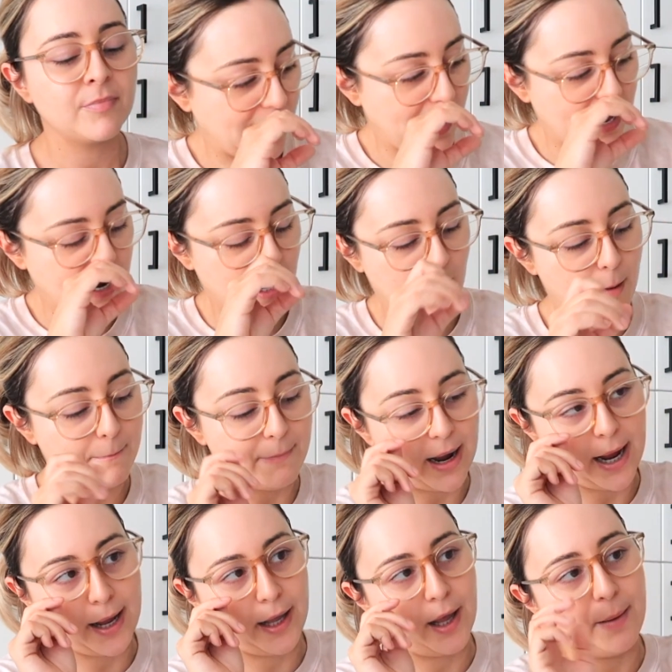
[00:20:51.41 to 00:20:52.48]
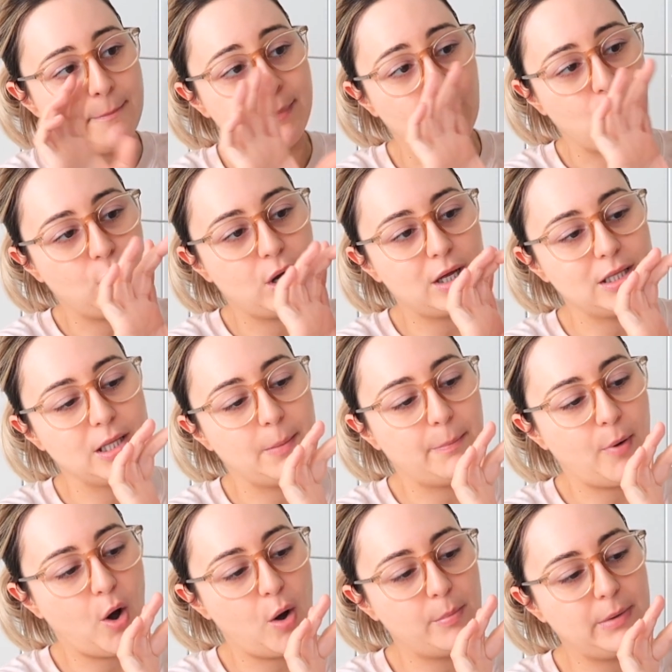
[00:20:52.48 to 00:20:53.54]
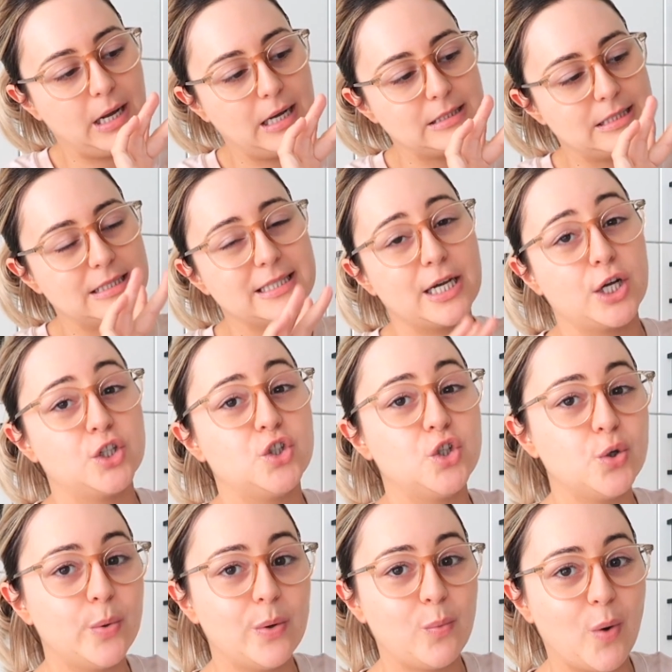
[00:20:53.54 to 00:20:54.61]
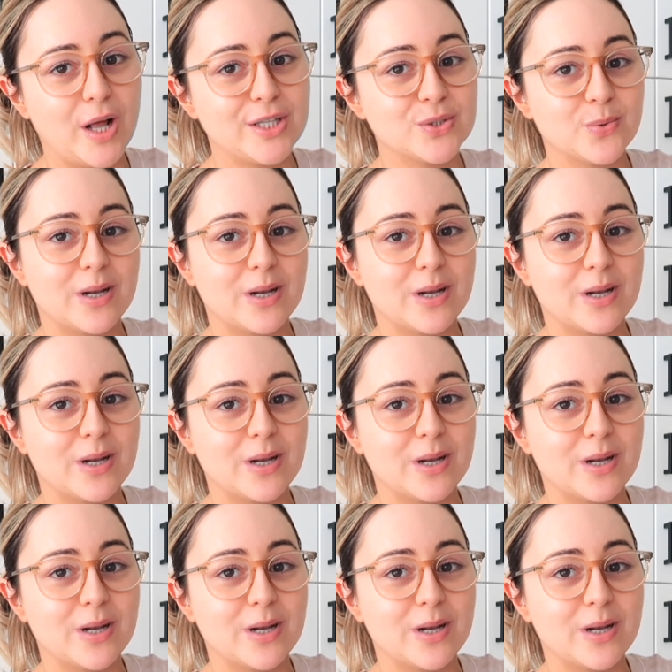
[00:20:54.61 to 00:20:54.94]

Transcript: Then my Milk Lip Balm because it's like a two-in-one.